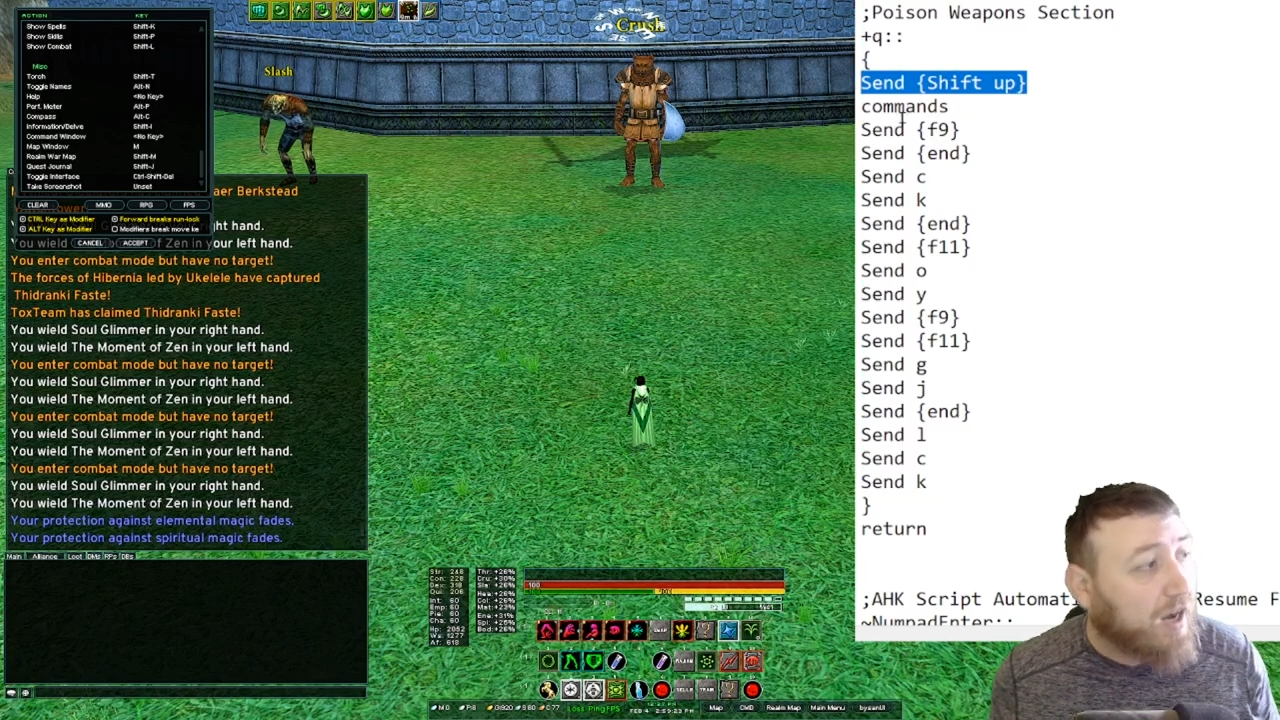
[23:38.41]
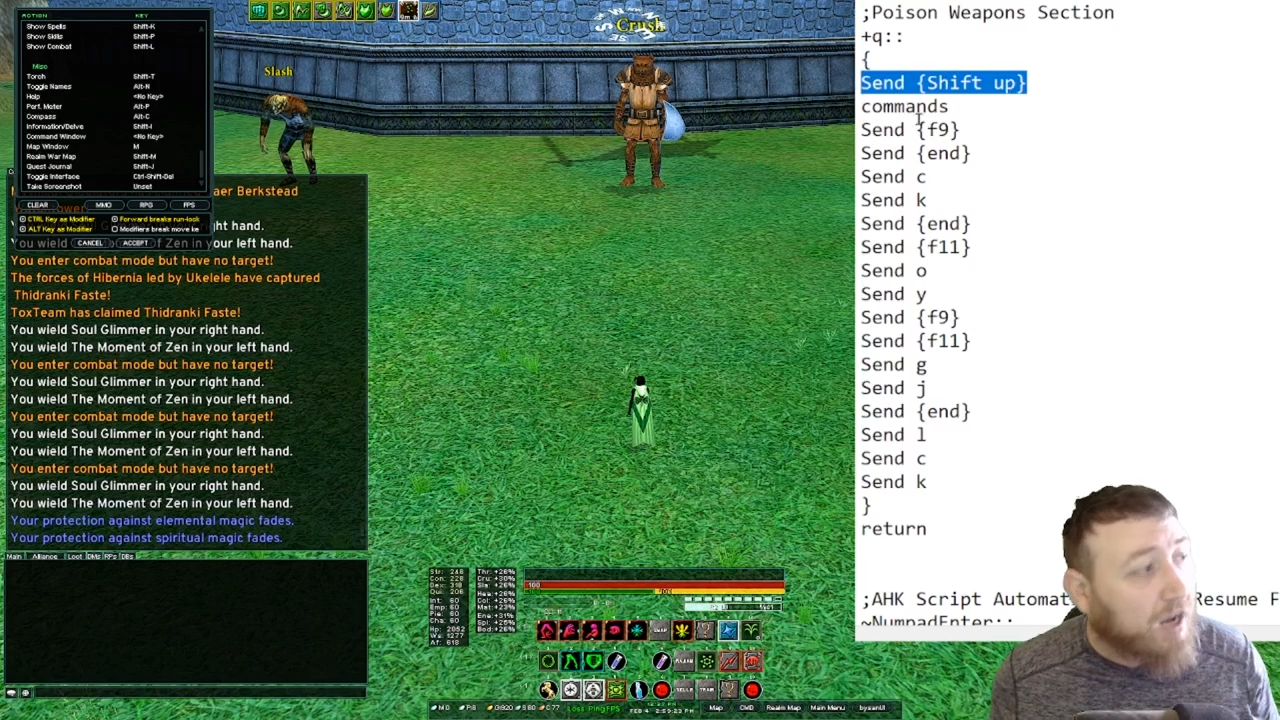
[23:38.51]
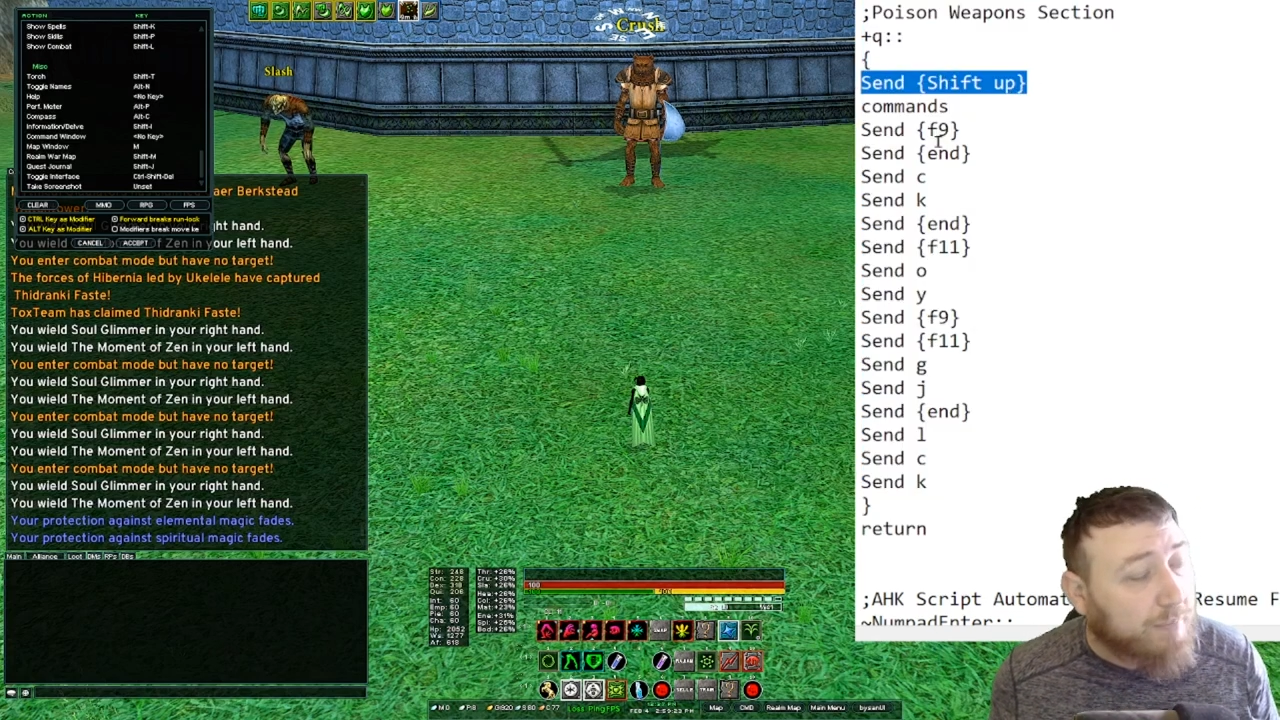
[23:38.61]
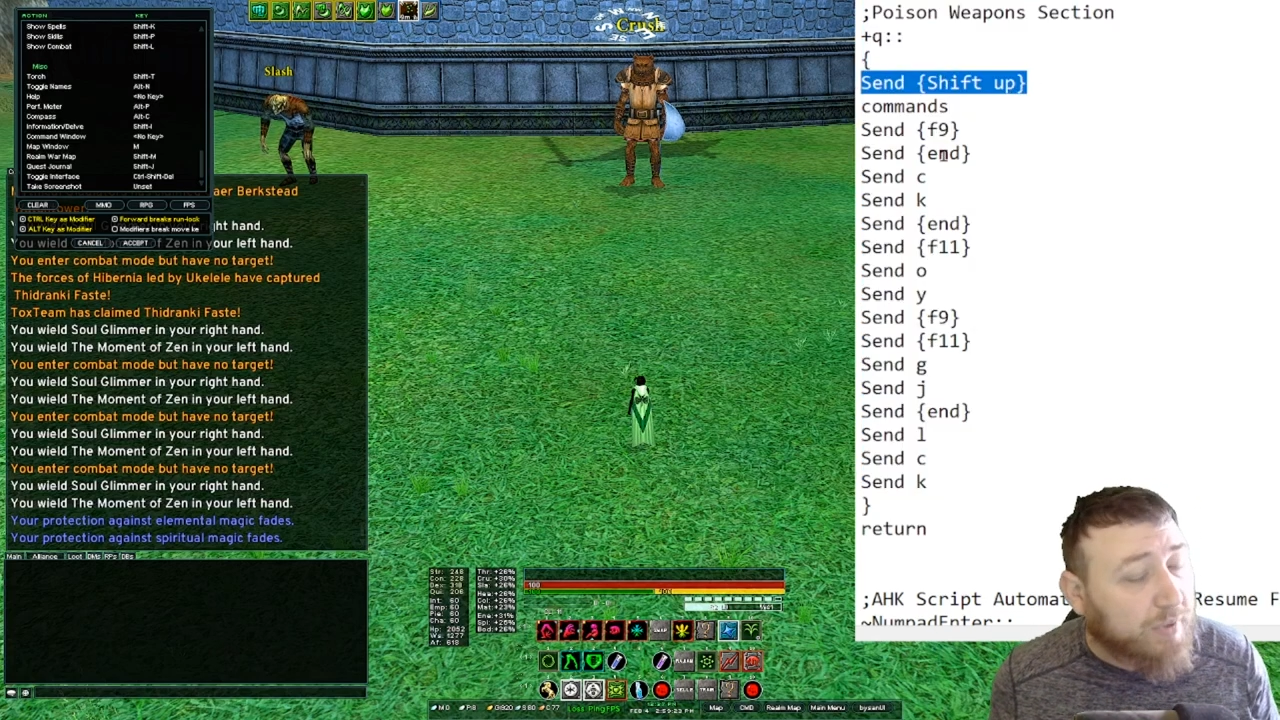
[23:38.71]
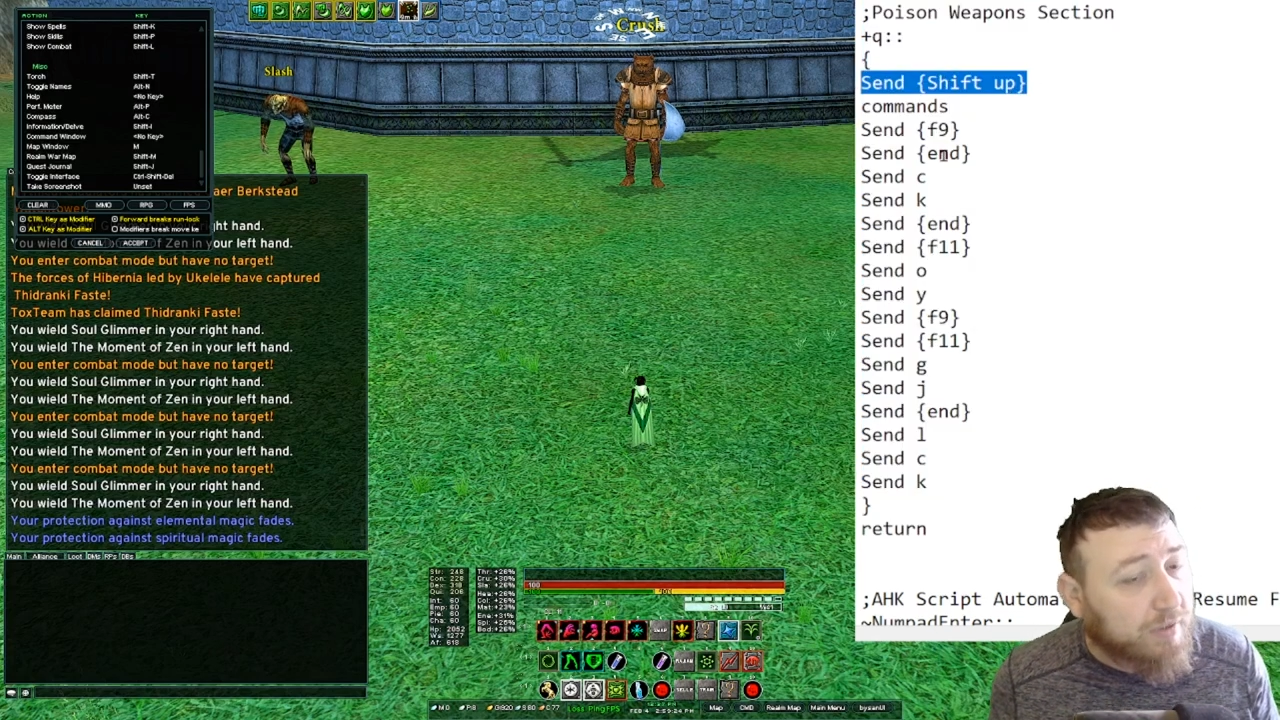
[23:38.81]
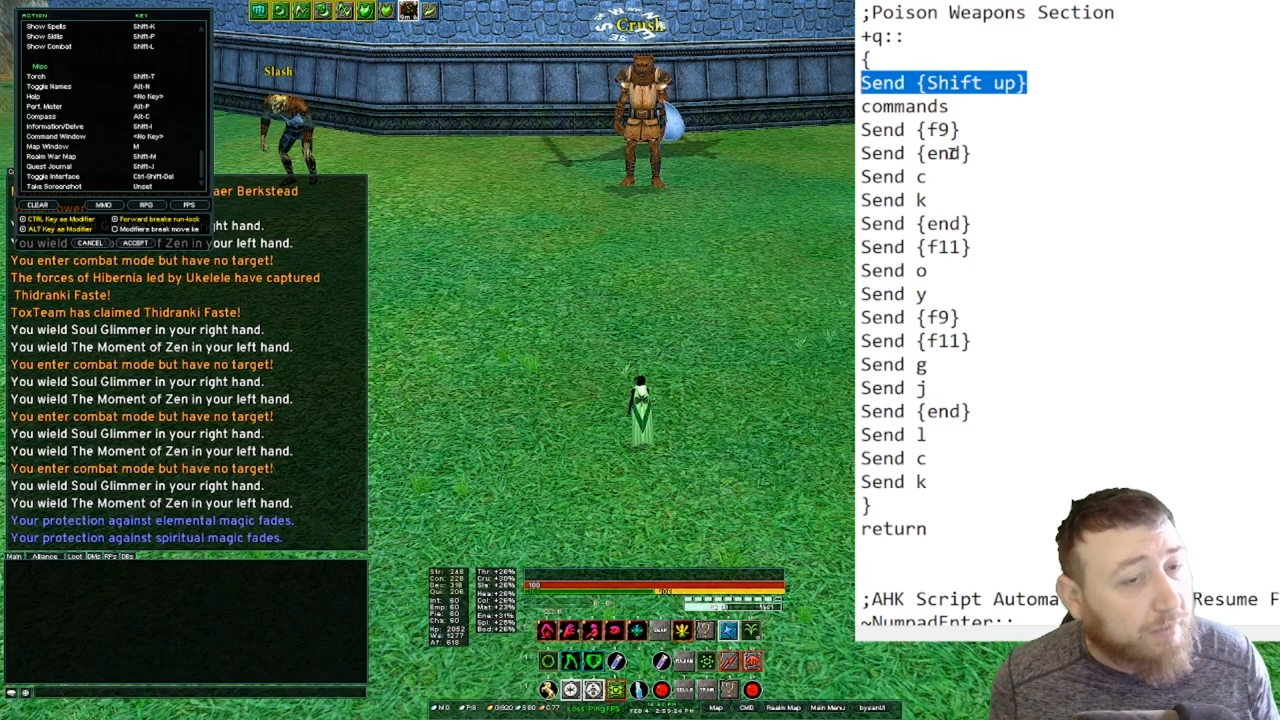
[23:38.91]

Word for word: up